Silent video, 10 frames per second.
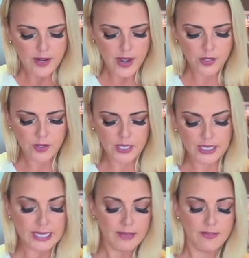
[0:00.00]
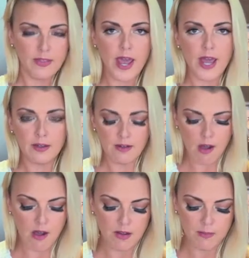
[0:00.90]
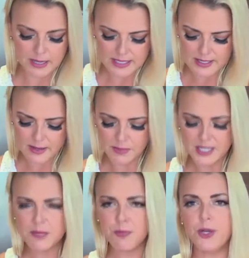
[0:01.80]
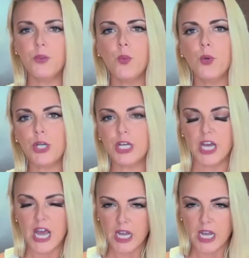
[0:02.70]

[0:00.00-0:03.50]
Now you can leave the end on, but it's pretty woody.